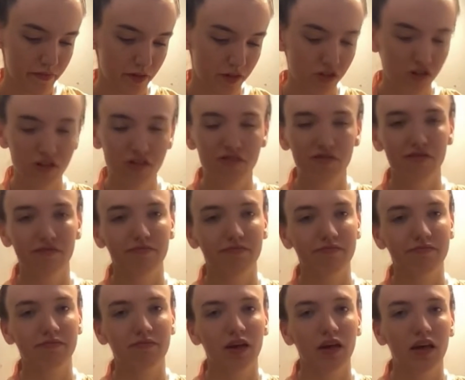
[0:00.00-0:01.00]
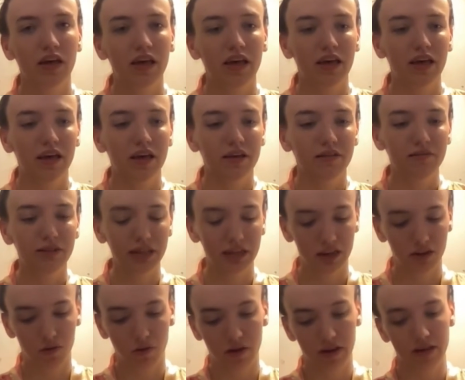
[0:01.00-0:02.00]
it's just really
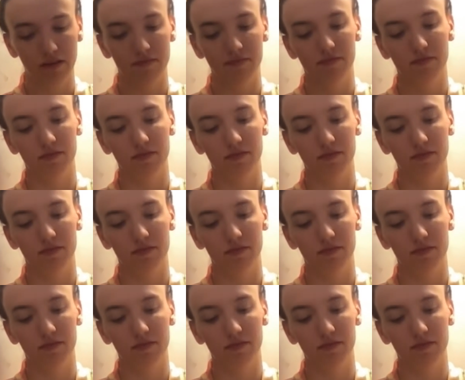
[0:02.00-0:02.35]
annoying.